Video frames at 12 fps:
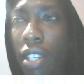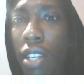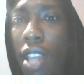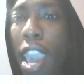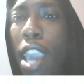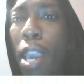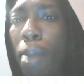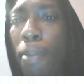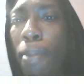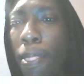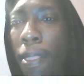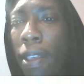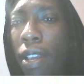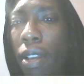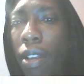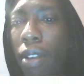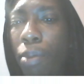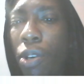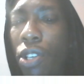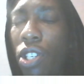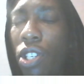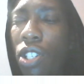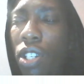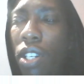aim.
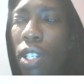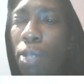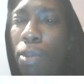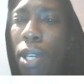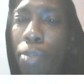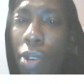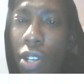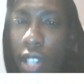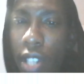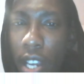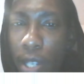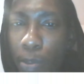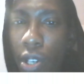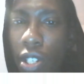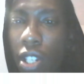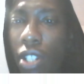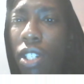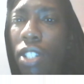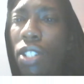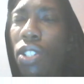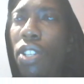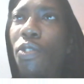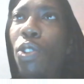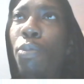Precision is being precise. Precision is the
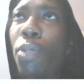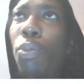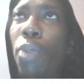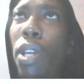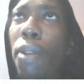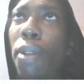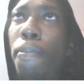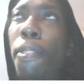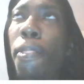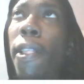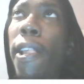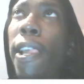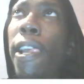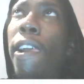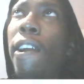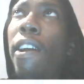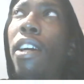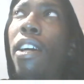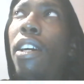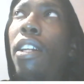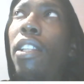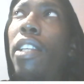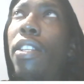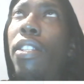difference between,
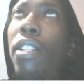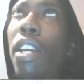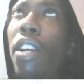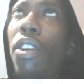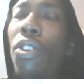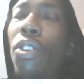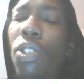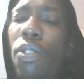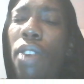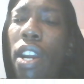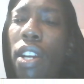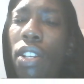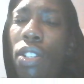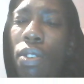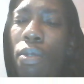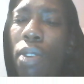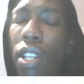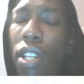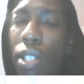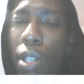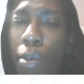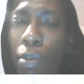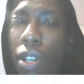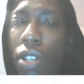let's say you're trying to hit
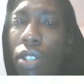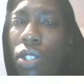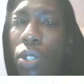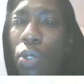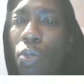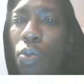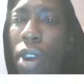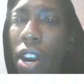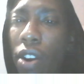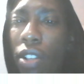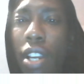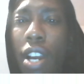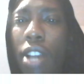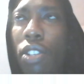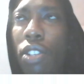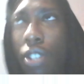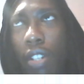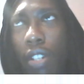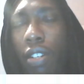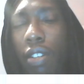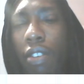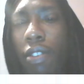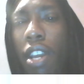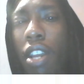someone squarely on the chin,
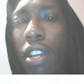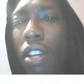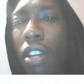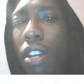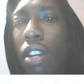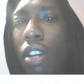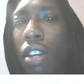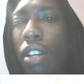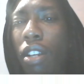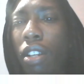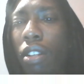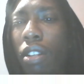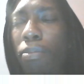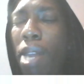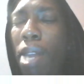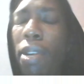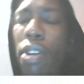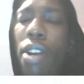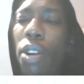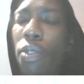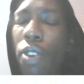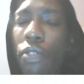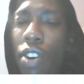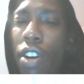okay? Maybe you're not
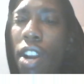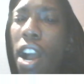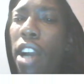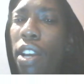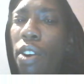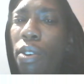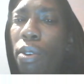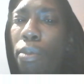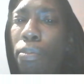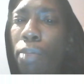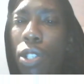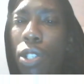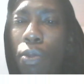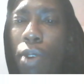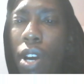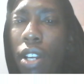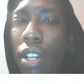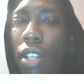going for a knockout, but you want to